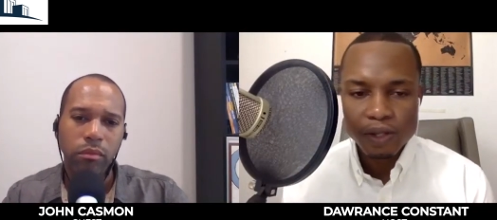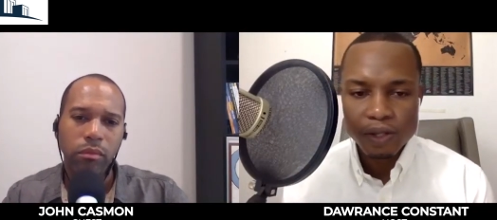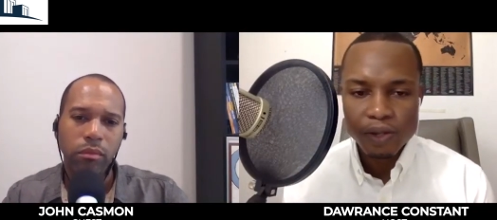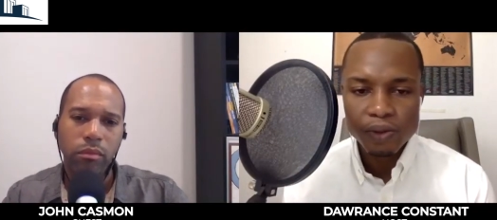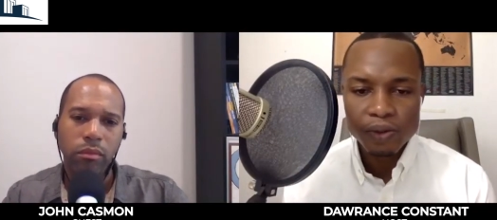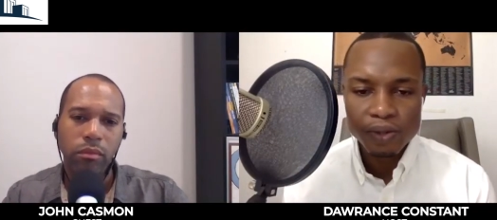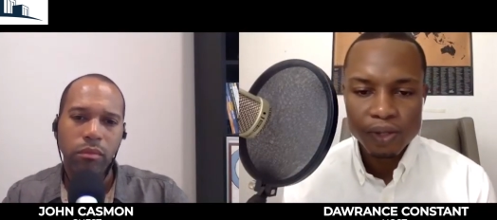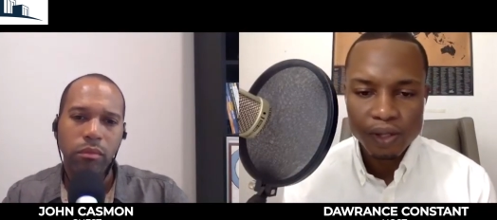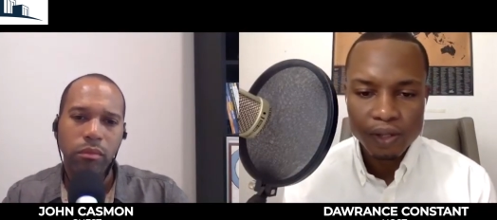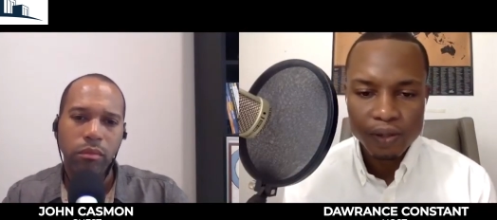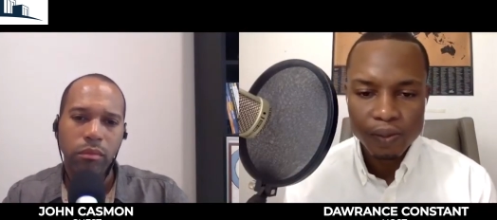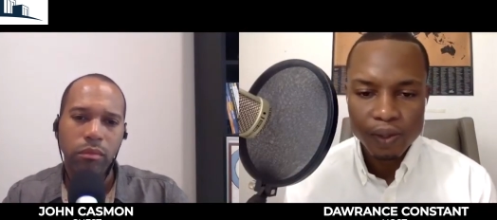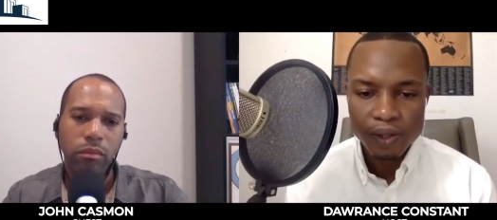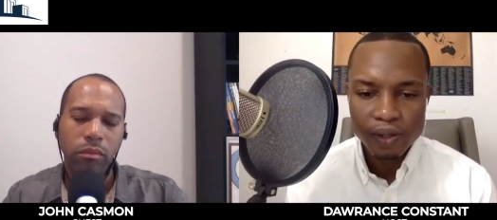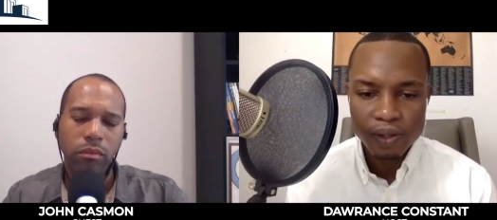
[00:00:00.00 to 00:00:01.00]
Speaker 1: huge in this
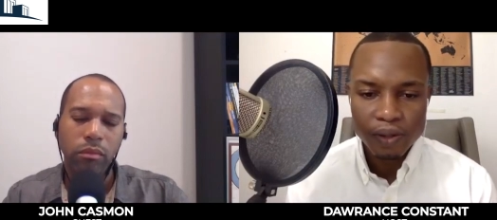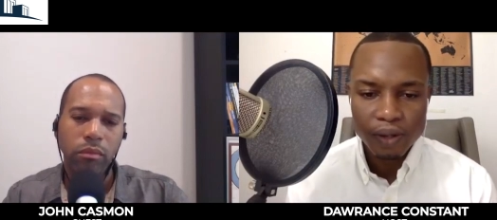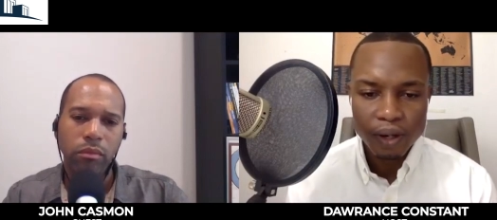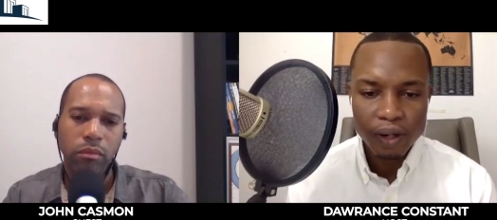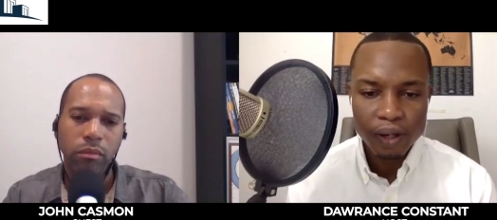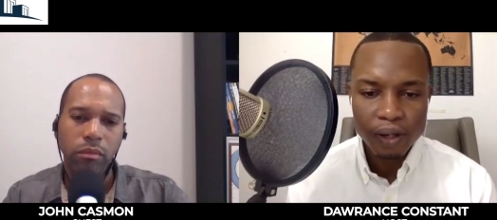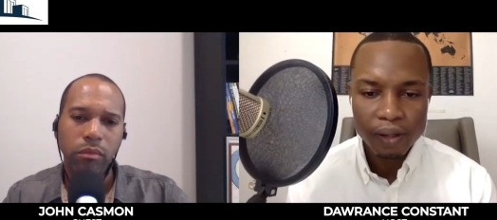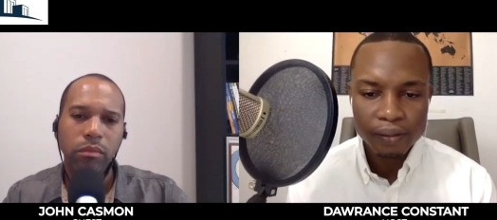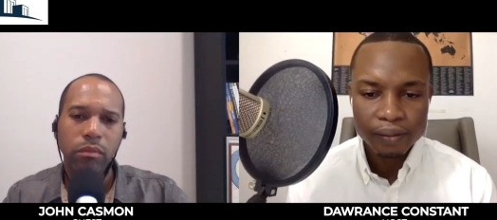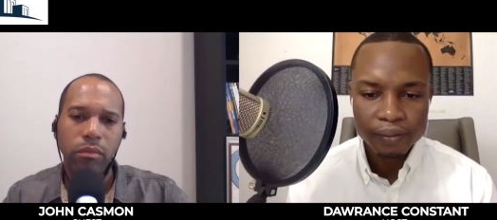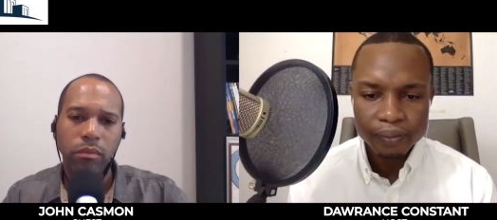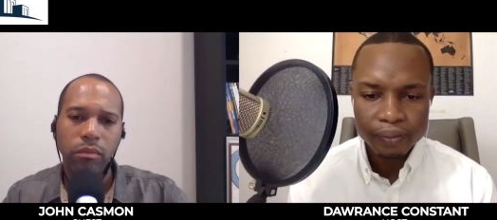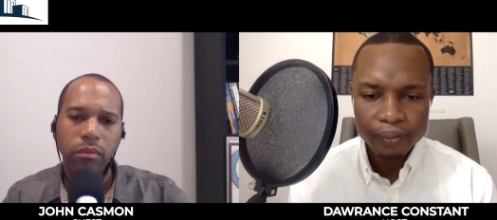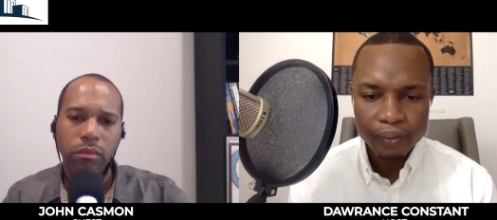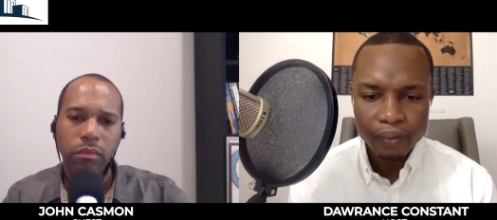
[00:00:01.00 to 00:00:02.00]
business, right?
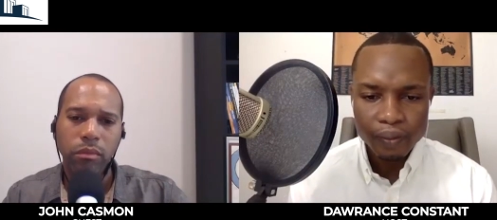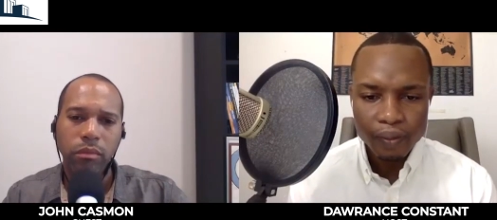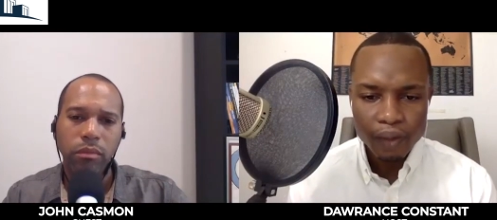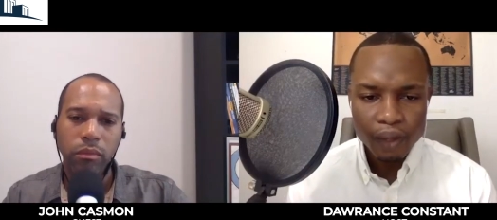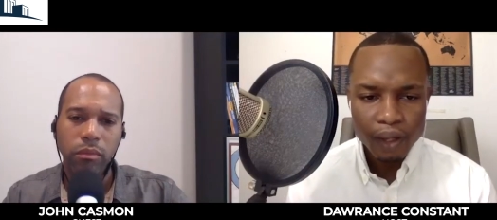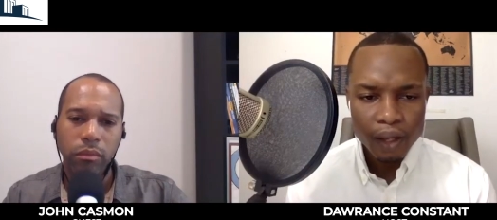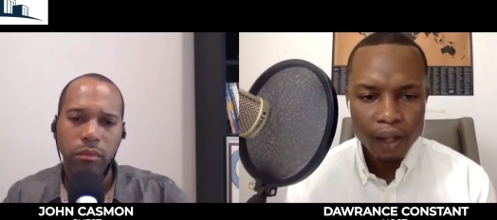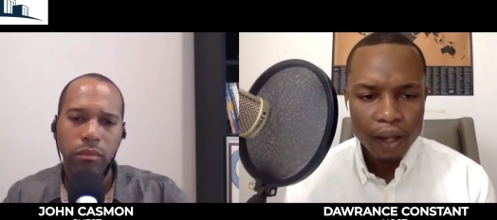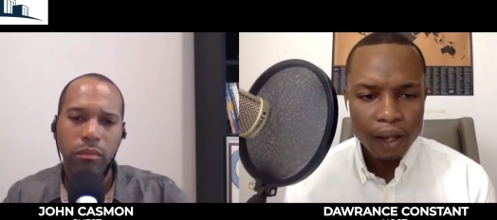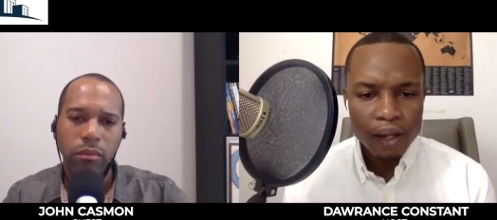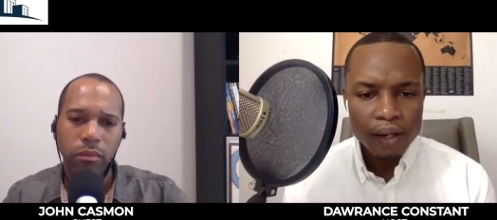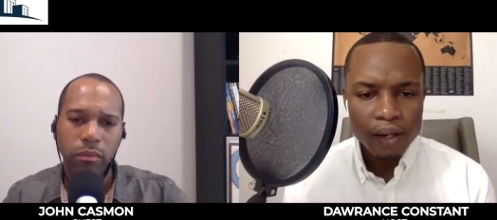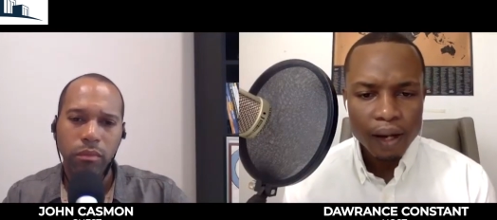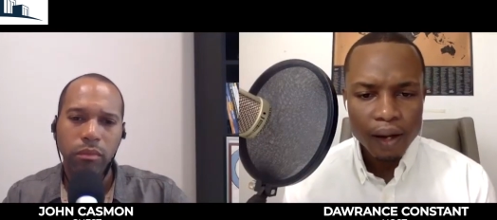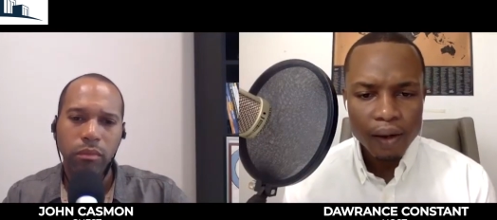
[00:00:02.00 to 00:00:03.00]

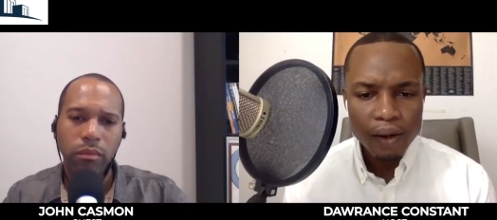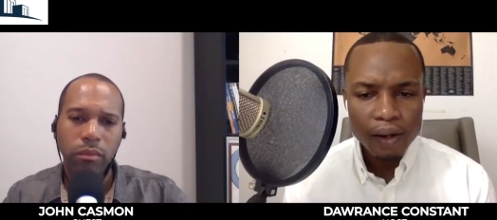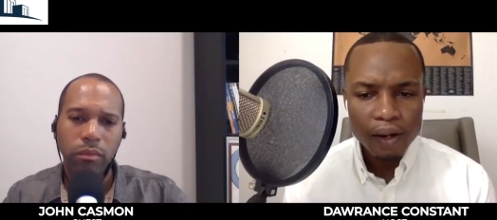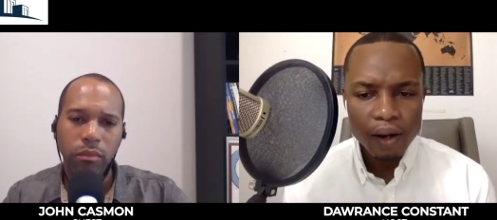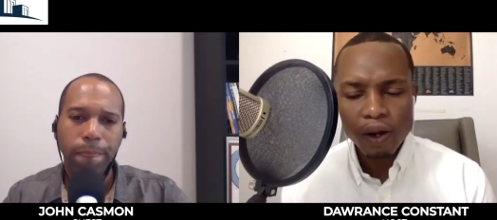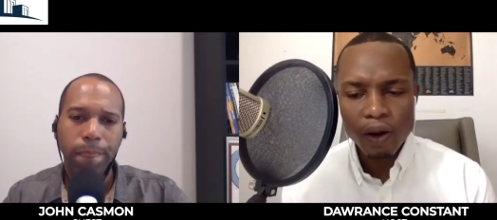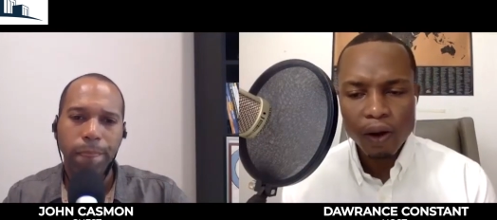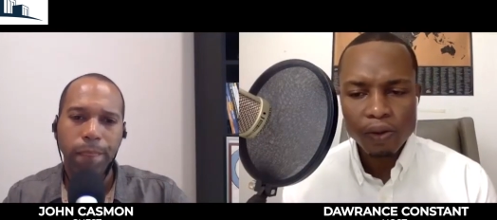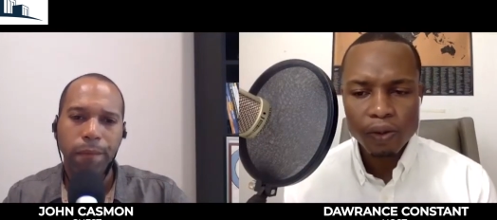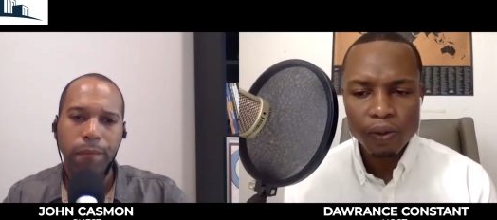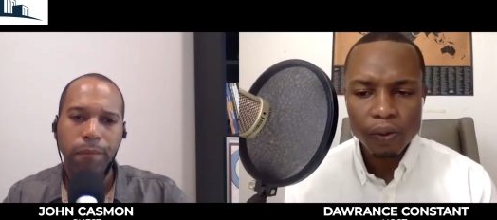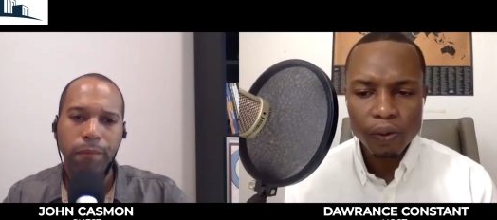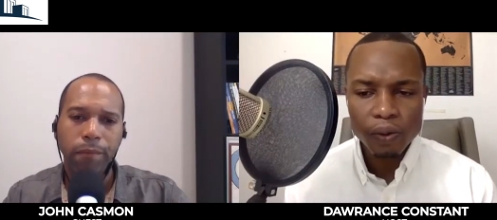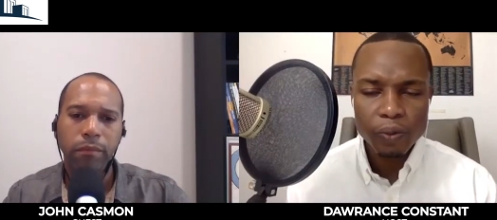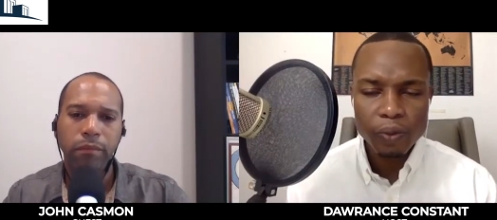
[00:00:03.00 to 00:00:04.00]
Now,
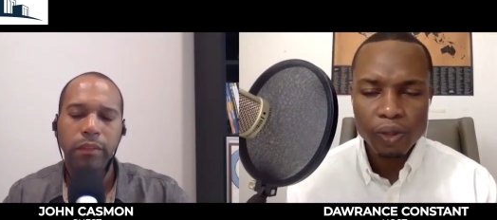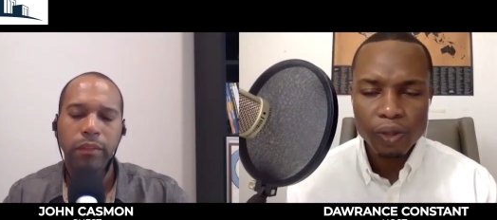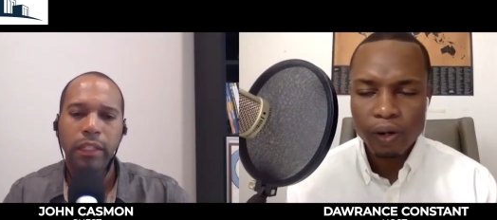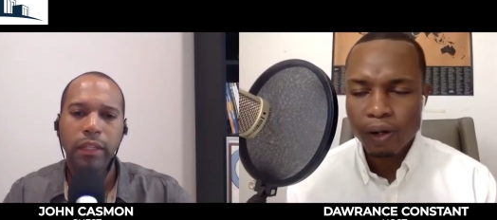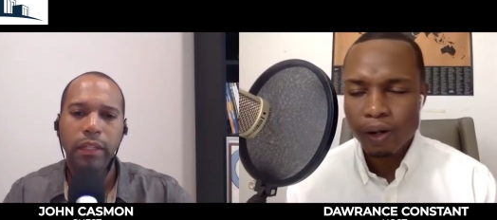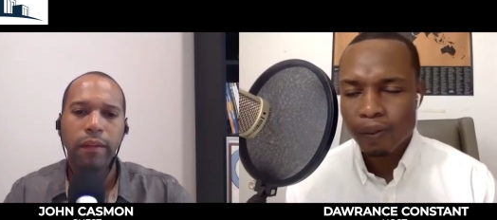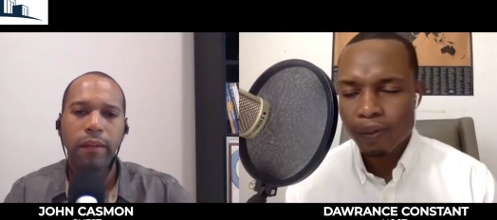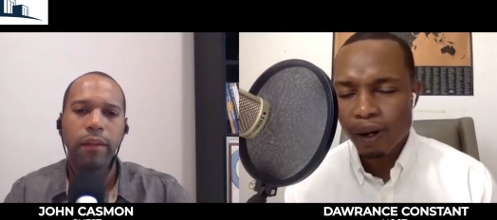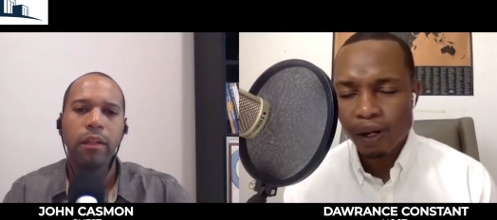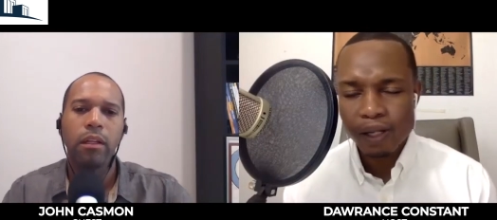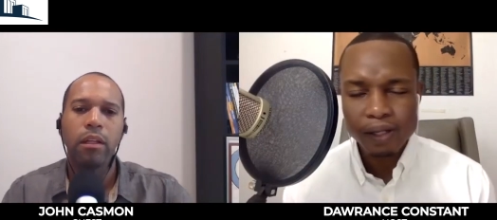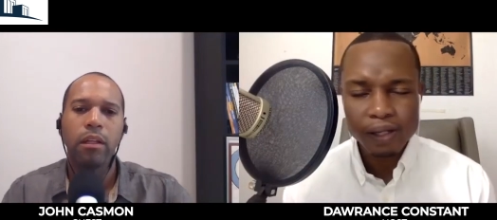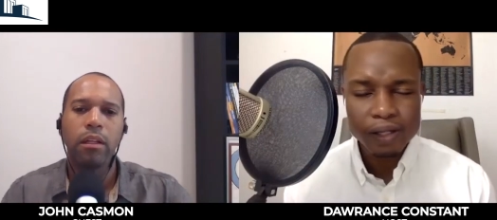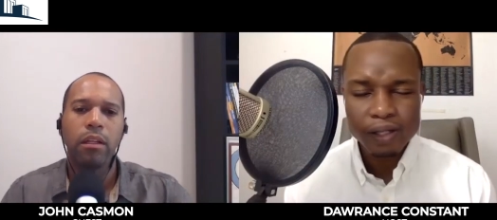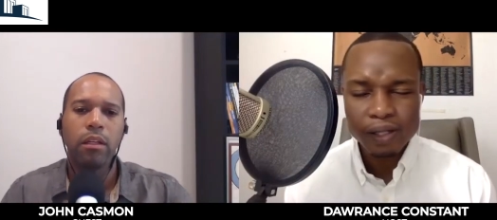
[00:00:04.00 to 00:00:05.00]
also with current market
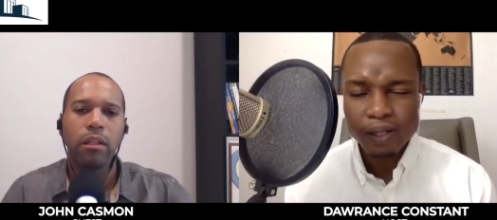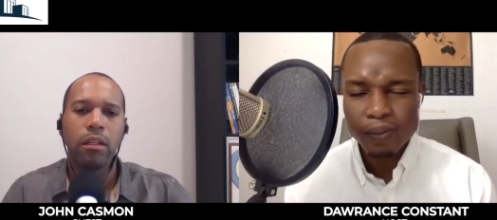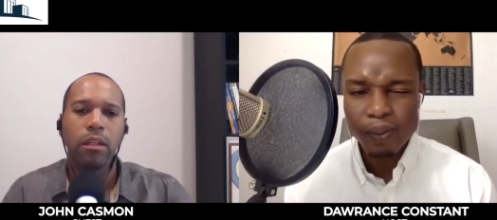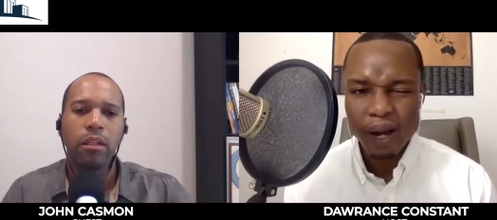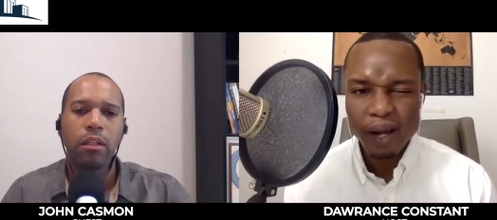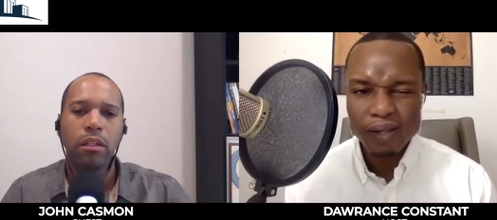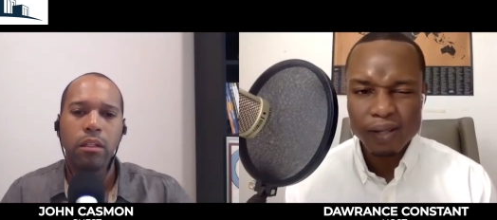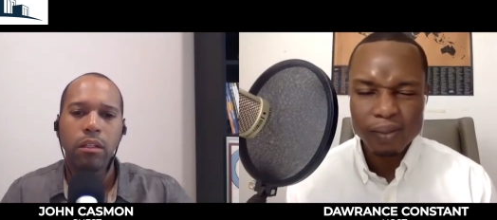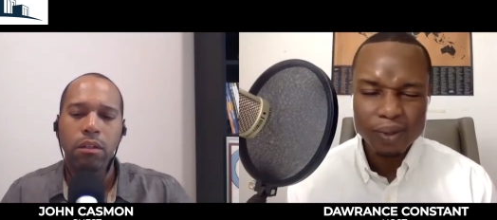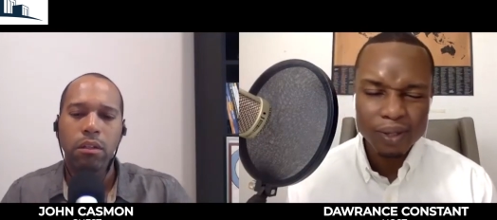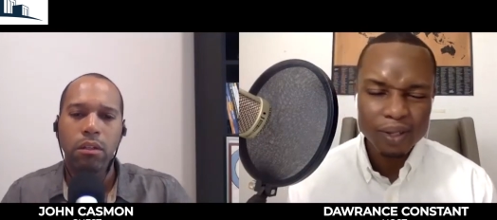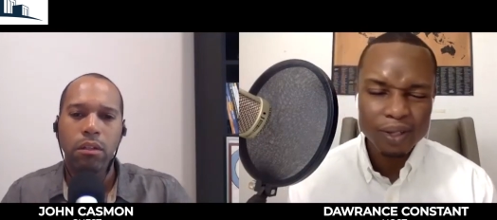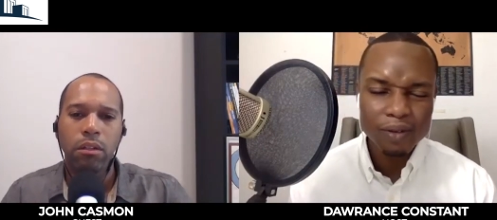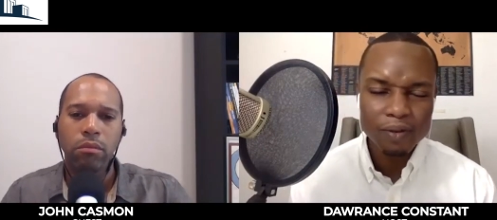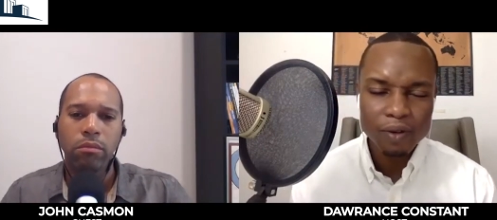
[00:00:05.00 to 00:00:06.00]
conditions and
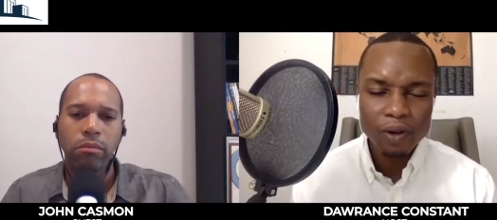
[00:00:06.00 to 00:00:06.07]
possibility of